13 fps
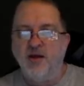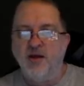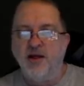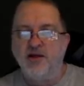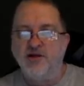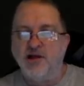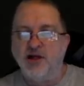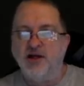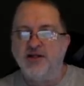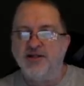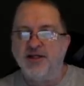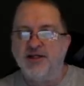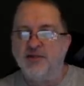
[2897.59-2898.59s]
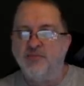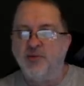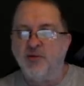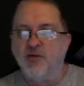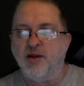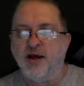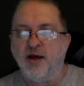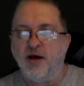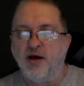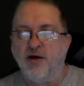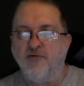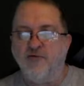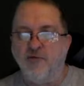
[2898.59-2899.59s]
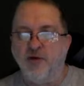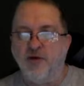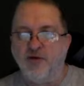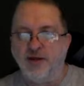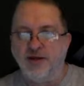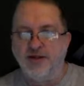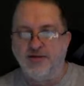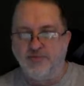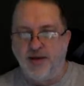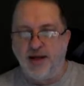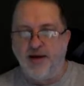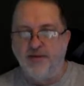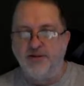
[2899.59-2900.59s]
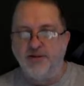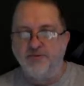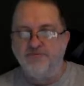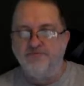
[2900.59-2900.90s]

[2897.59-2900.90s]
And Terry seems to pull that off with his maps.